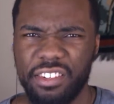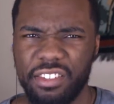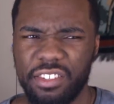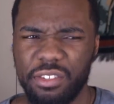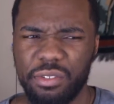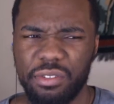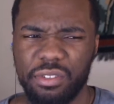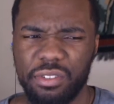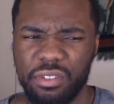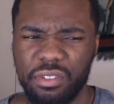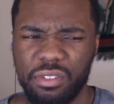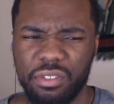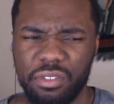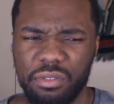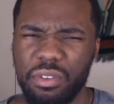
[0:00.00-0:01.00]
two,
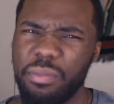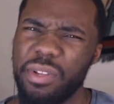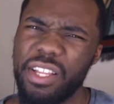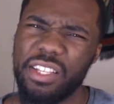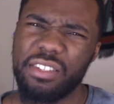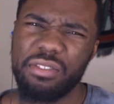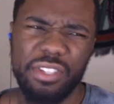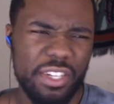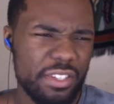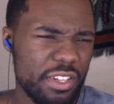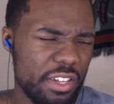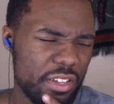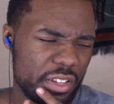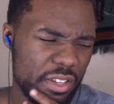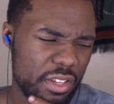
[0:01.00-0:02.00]
two. It's been like two years now.